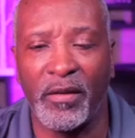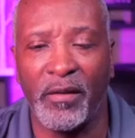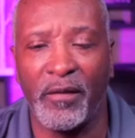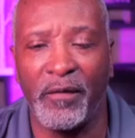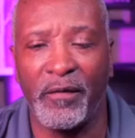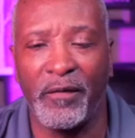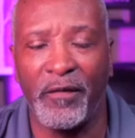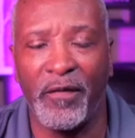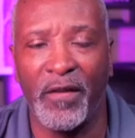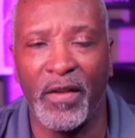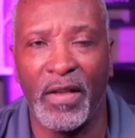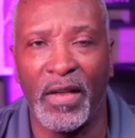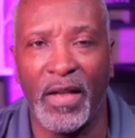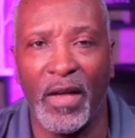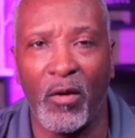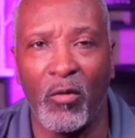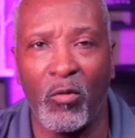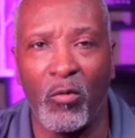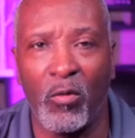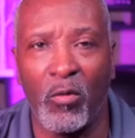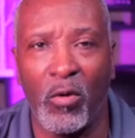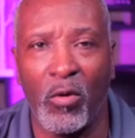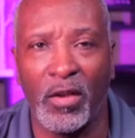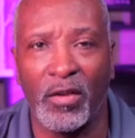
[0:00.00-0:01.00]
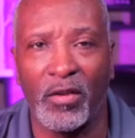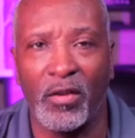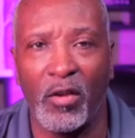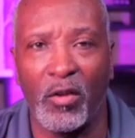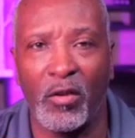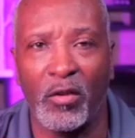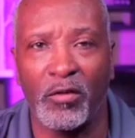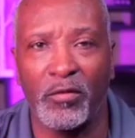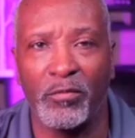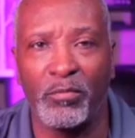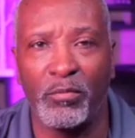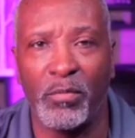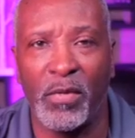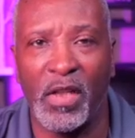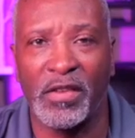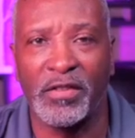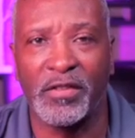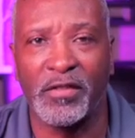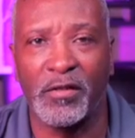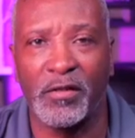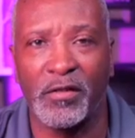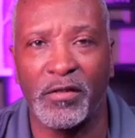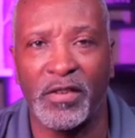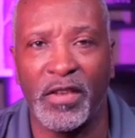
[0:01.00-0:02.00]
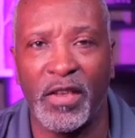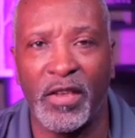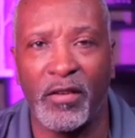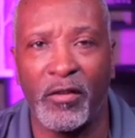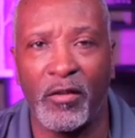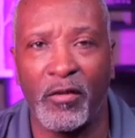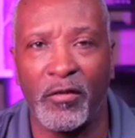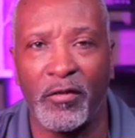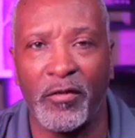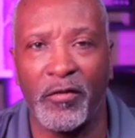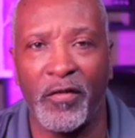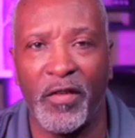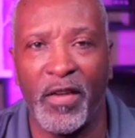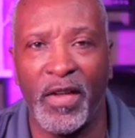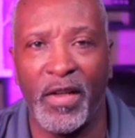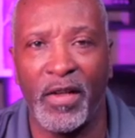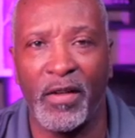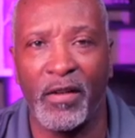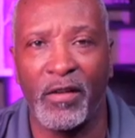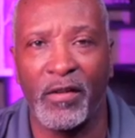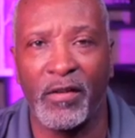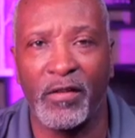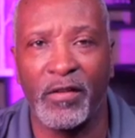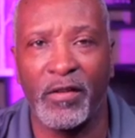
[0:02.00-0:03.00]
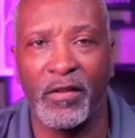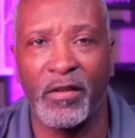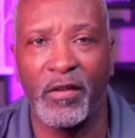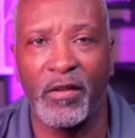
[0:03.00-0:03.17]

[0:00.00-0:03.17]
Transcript: to feel it work those muscles in those fingers.